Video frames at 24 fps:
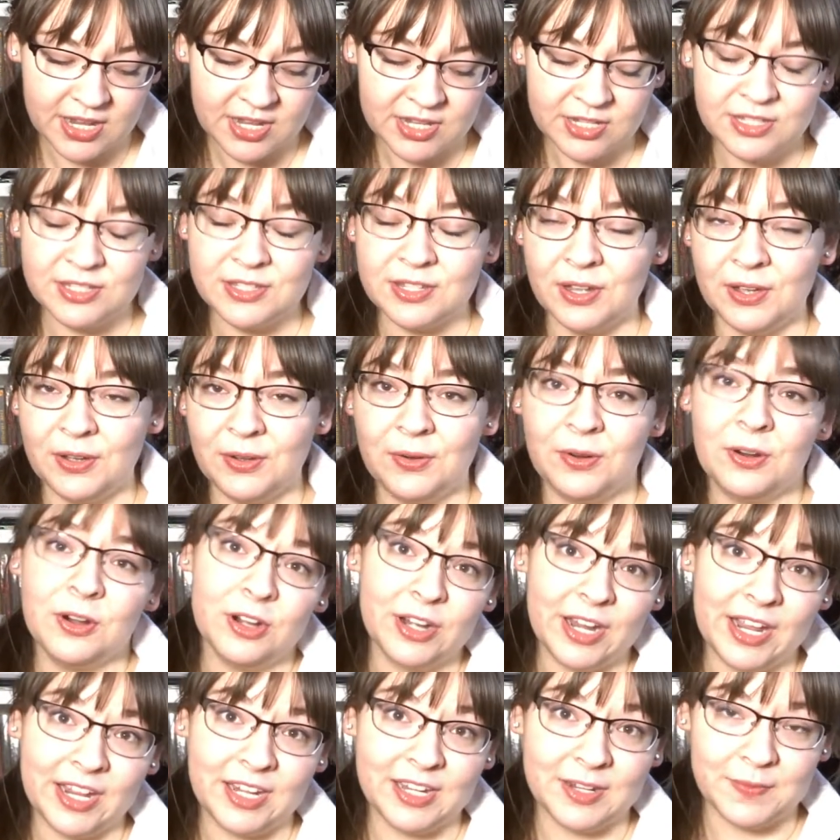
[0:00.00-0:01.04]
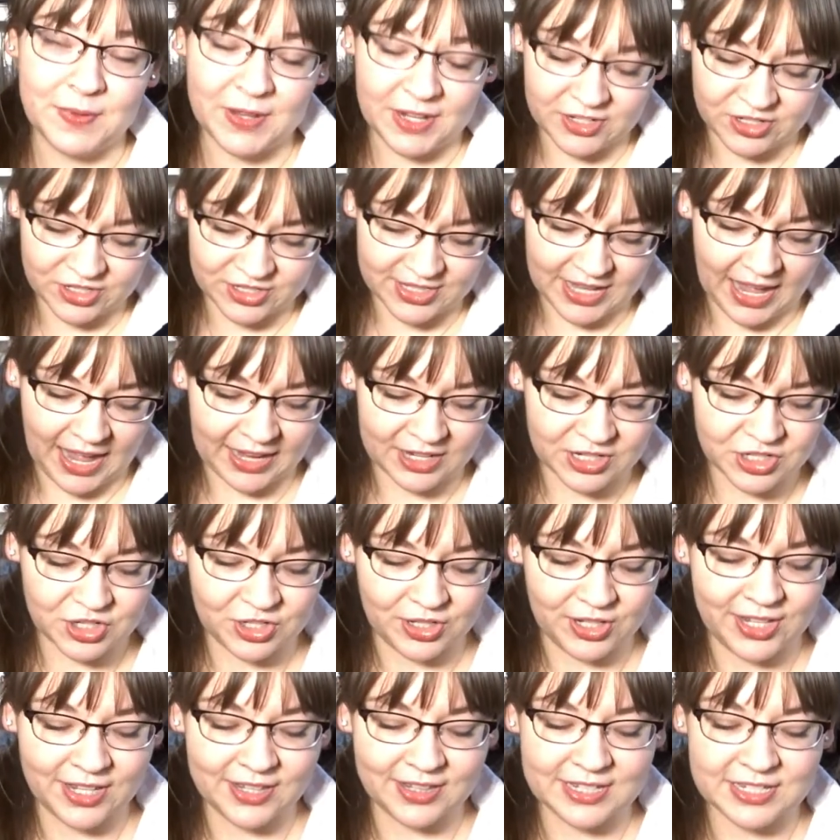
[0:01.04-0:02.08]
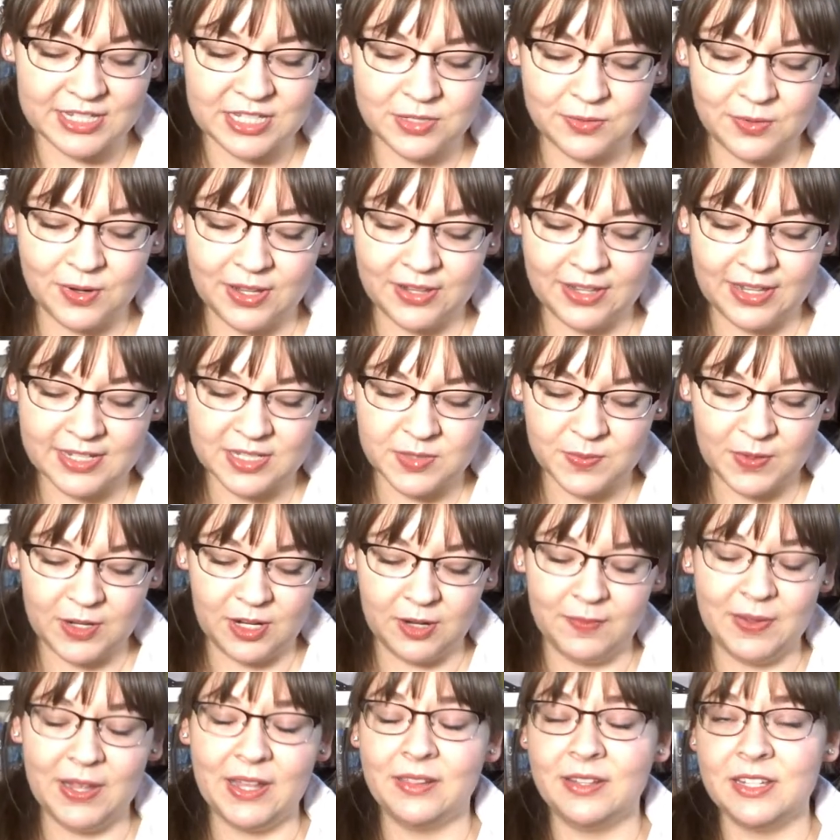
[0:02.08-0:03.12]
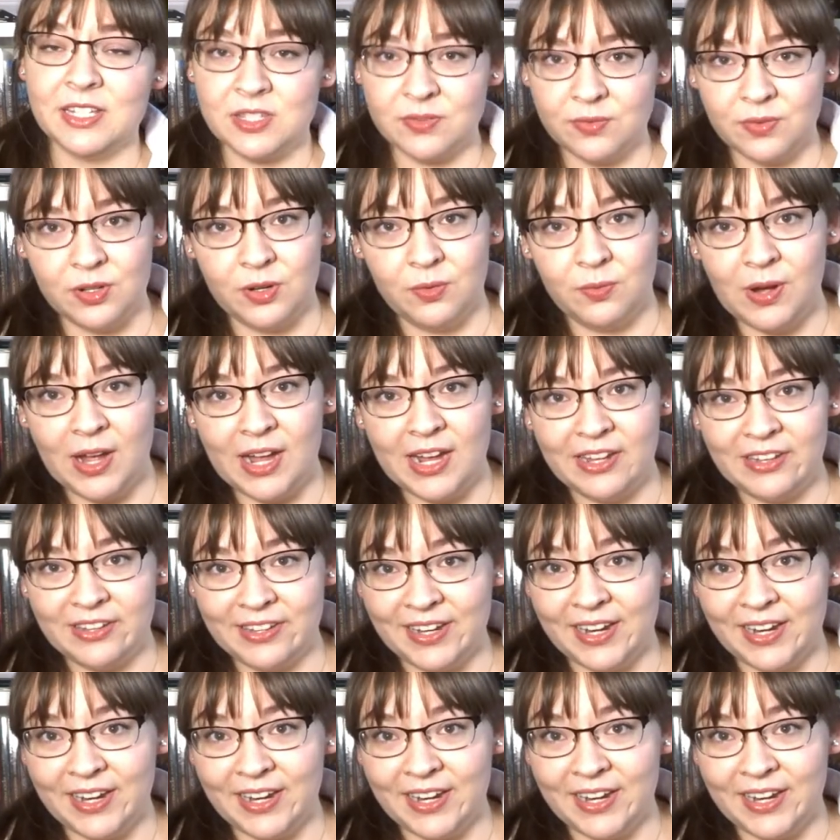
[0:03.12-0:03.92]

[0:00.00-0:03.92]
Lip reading: so, or 80 pages actually, and this is one that's been on my list for a while,